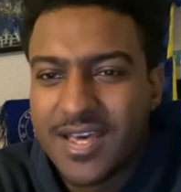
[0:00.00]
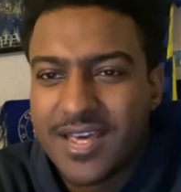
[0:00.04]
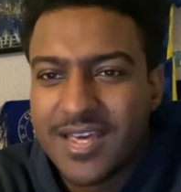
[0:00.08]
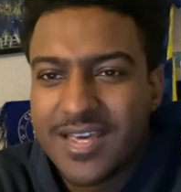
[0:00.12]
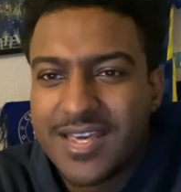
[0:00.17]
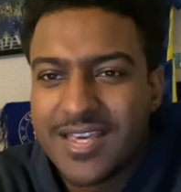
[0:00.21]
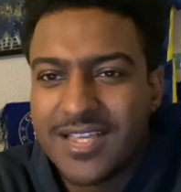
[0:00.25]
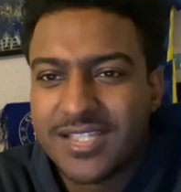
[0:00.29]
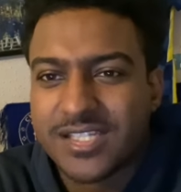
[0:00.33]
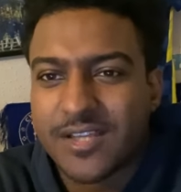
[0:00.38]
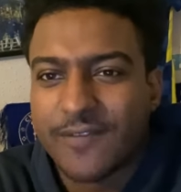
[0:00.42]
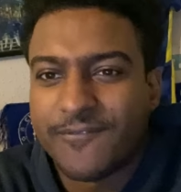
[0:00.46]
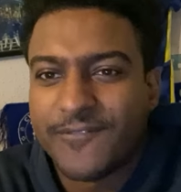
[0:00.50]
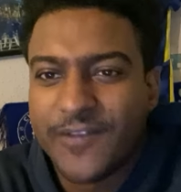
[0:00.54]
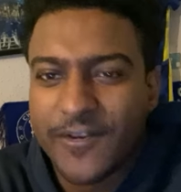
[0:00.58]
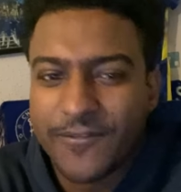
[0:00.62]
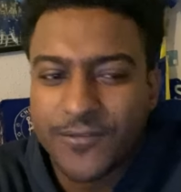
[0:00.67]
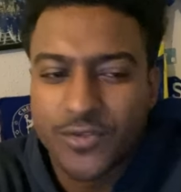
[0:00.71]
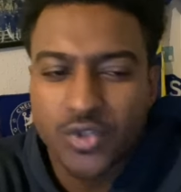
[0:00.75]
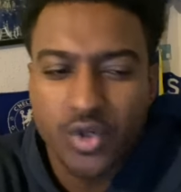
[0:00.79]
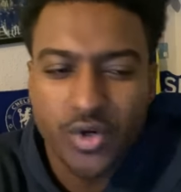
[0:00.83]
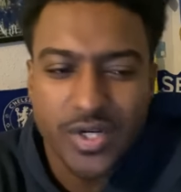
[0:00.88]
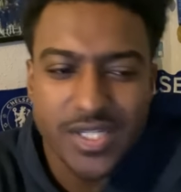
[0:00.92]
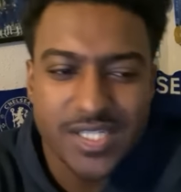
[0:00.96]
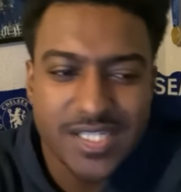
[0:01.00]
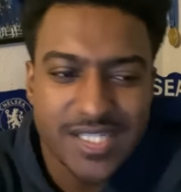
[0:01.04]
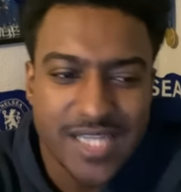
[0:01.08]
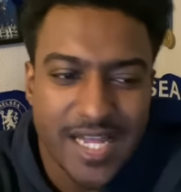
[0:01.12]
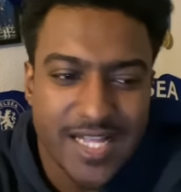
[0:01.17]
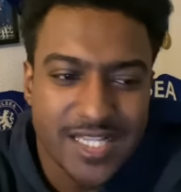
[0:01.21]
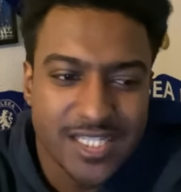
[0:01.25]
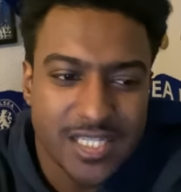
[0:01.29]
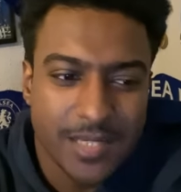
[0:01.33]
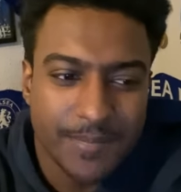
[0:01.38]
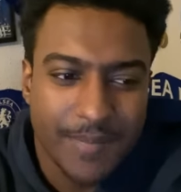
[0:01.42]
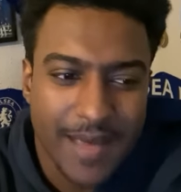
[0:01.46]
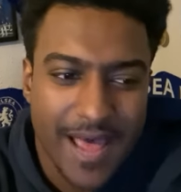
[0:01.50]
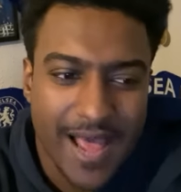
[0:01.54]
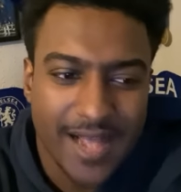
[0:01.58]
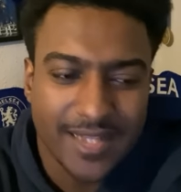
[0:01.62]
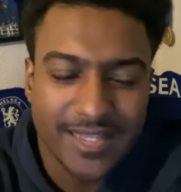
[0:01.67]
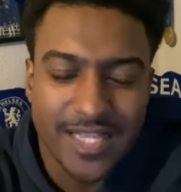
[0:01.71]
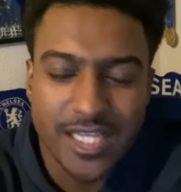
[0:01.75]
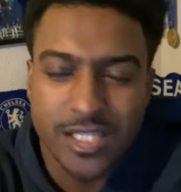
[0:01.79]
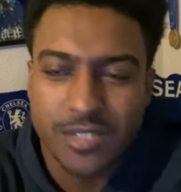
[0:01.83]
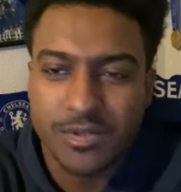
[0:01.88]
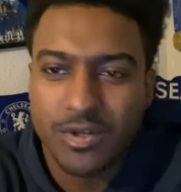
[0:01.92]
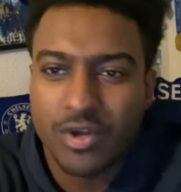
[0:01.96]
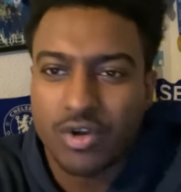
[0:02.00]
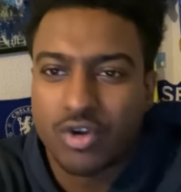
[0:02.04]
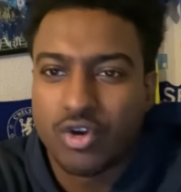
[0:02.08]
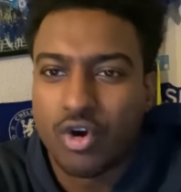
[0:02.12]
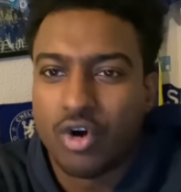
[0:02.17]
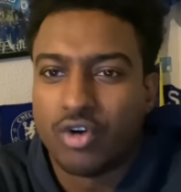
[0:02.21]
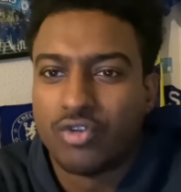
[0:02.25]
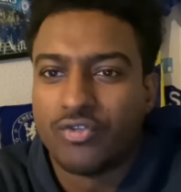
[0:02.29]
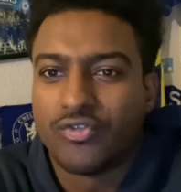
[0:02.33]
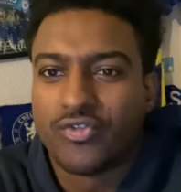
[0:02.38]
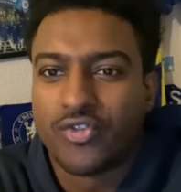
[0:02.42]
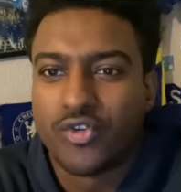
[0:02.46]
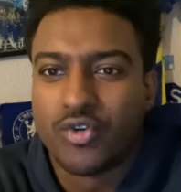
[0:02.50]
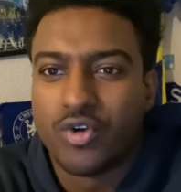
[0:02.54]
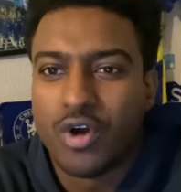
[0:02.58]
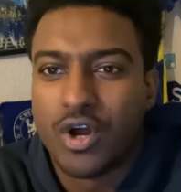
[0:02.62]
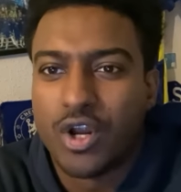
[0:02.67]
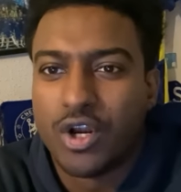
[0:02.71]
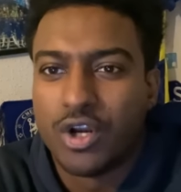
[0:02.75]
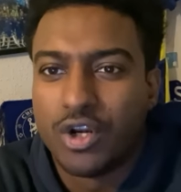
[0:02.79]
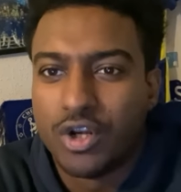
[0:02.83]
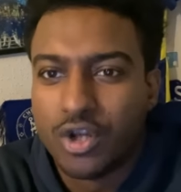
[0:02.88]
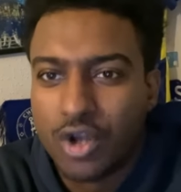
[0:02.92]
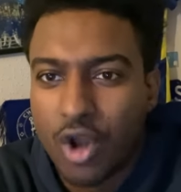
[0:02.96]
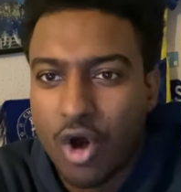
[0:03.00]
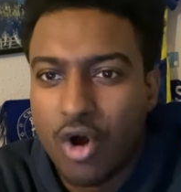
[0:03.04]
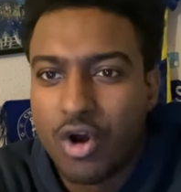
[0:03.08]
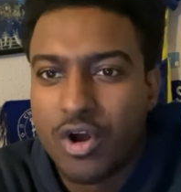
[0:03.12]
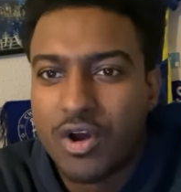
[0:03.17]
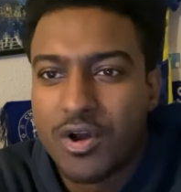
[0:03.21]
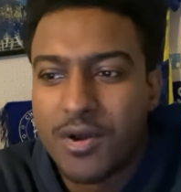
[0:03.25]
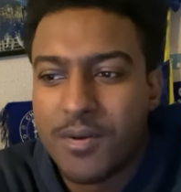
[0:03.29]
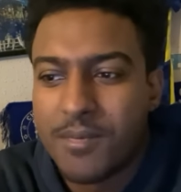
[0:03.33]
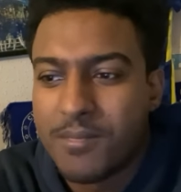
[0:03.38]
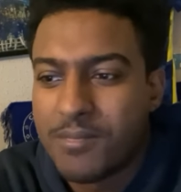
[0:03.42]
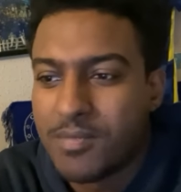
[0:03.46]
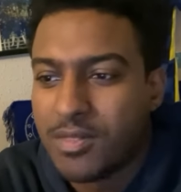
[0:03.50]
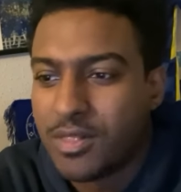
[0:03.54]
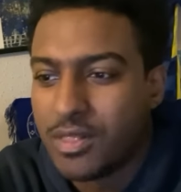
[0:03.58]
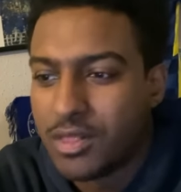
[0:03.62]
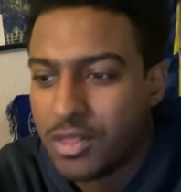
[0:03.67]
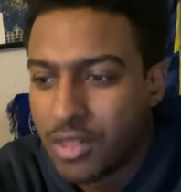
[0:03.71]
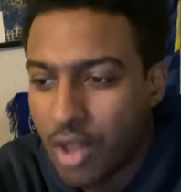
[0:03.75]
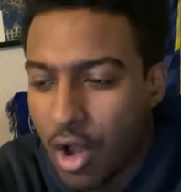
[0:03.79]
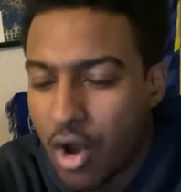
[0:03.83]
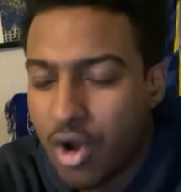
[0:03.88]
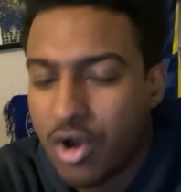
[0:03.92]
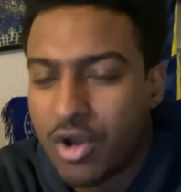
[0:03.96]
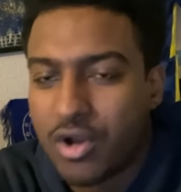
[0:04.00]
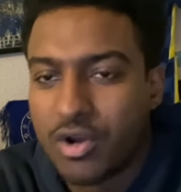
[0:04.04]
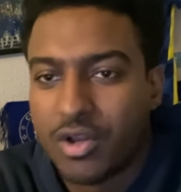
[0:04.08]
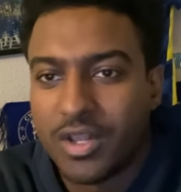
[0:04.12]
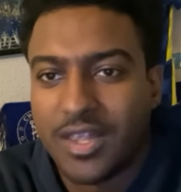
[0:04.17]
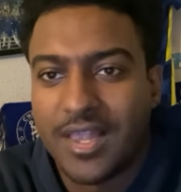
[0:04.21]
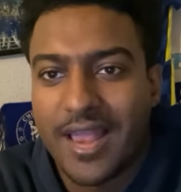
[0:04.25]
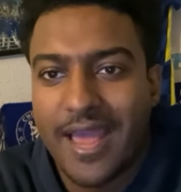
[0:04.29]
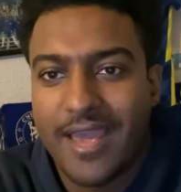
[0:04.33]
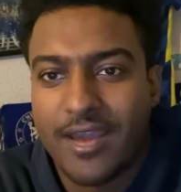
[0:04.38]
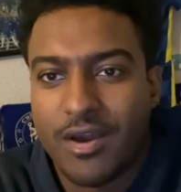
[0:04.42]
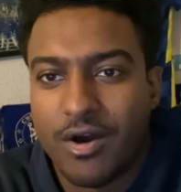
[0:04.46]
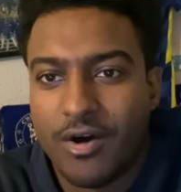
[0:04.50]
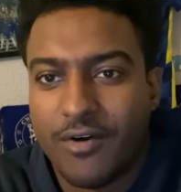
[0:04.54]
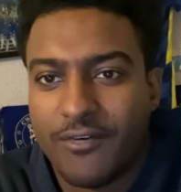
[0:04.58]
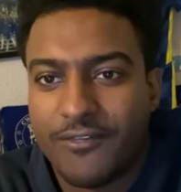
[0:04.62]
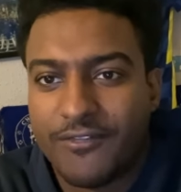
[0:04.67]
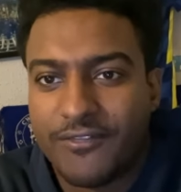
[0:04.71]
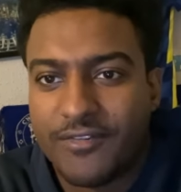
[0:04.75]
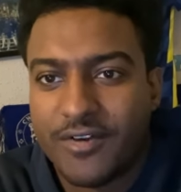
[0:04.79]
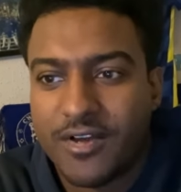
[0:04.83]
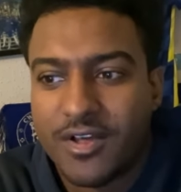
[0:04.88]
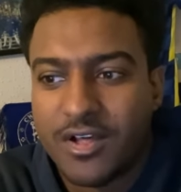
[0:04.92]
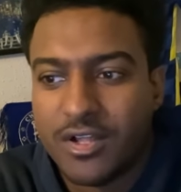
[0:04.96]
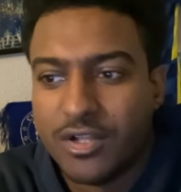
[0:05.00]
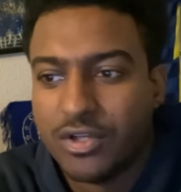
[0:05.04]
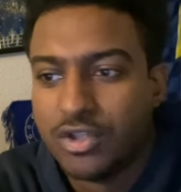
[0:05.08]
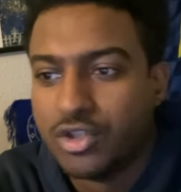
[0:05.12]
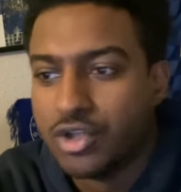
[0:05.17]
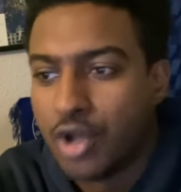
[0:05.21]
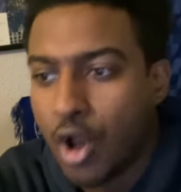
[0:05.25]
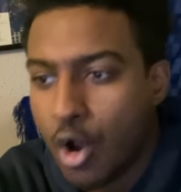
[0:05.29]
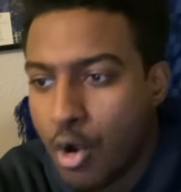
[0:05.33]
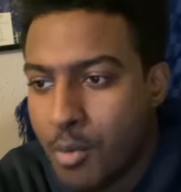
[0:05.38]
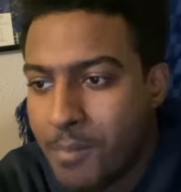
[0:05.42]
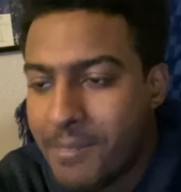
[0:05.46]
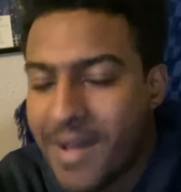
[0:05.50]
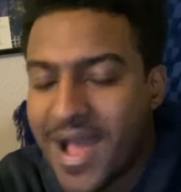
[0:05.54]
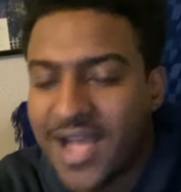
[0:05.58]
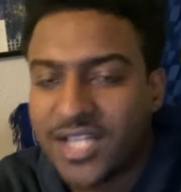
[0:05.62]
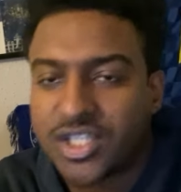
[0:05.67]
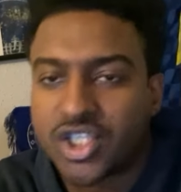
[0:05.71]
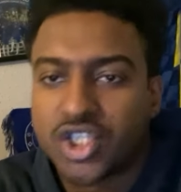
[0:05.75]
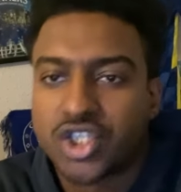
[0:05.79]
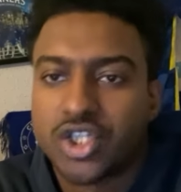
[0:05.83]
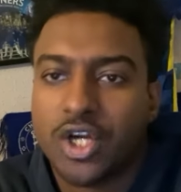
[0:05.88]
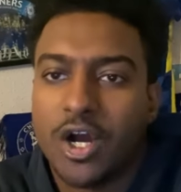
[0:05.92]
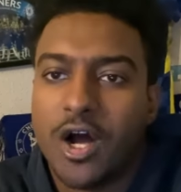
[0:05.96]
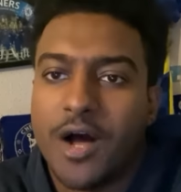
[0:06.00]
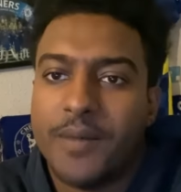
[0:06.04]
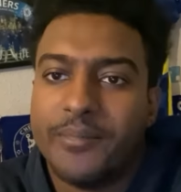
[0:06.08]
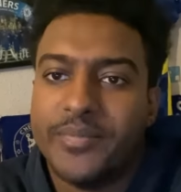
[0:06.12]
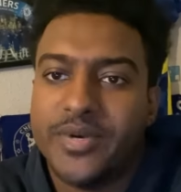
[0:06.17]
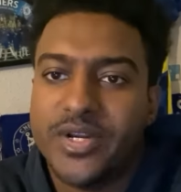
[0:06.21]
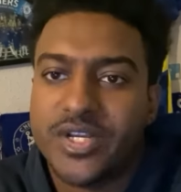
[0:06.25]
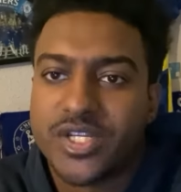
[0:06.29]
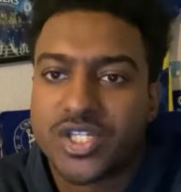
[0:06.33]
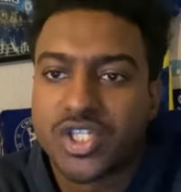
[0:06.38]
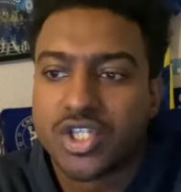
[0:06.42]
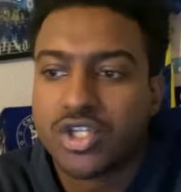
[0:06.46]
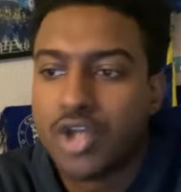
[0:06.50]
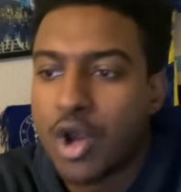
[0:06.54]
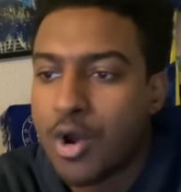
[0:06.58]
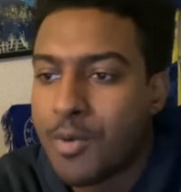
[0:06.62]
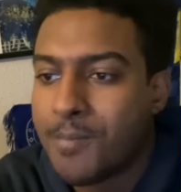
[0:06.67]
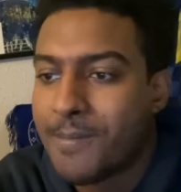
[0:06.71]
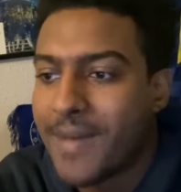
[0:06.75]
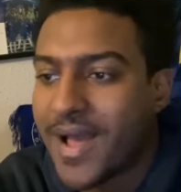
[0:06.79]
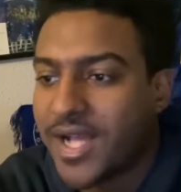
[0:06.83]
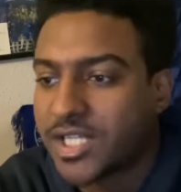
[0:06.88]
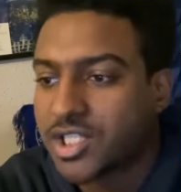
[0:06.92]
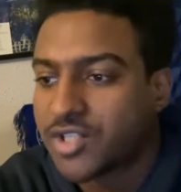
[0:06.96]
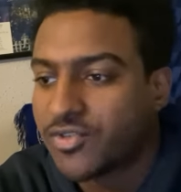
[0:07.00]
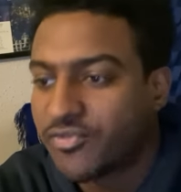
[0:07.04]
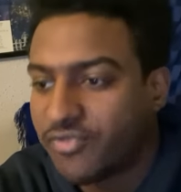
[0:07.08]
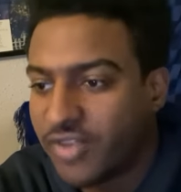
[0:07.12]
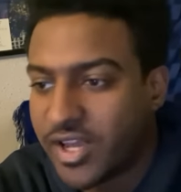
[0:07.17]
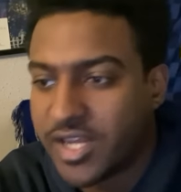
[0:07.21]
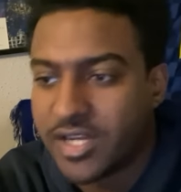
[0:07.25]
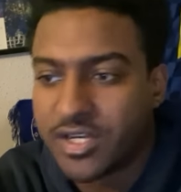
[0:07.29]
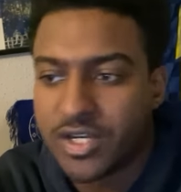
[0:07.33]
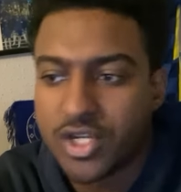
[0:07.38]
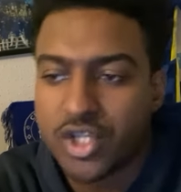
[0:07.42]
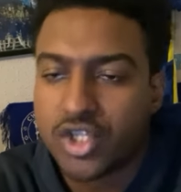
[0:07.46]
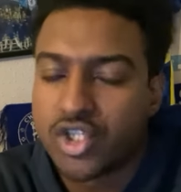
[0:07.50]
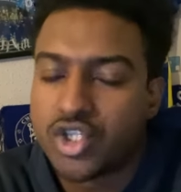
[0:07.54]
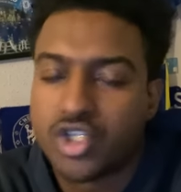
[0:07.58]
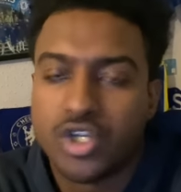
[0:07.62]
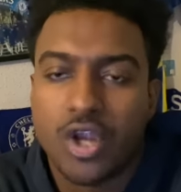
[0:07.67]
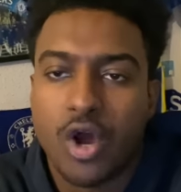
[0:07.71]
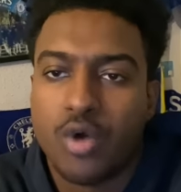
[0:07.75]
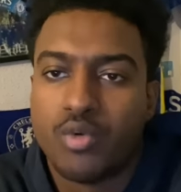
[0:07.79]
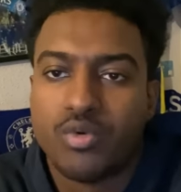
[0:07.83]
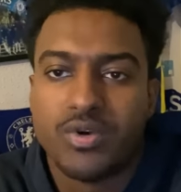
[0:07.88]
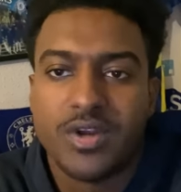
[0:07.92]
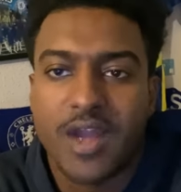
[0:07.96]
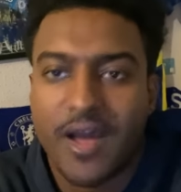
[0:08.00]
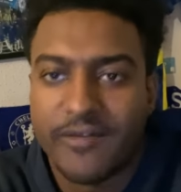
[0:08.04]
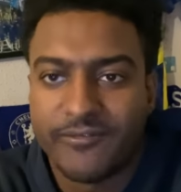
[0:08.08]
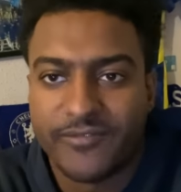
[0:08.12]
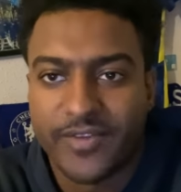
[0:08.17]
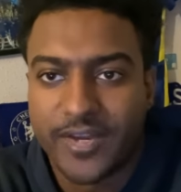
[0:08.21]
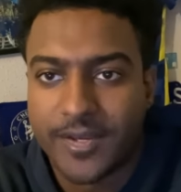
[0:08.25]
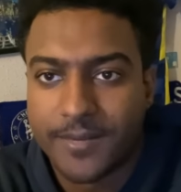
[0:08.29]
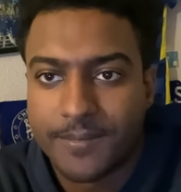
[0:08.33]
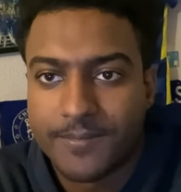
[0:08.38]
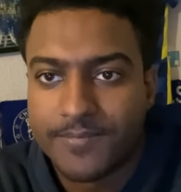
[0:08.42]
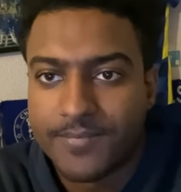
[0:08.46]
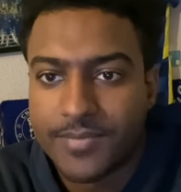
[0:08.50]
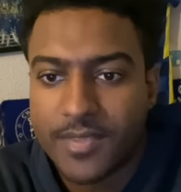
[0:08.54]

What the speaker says: he's a fifth choice centre-back that's gone through a long, long layoff. No match sharpness, no match fitness, no nothing.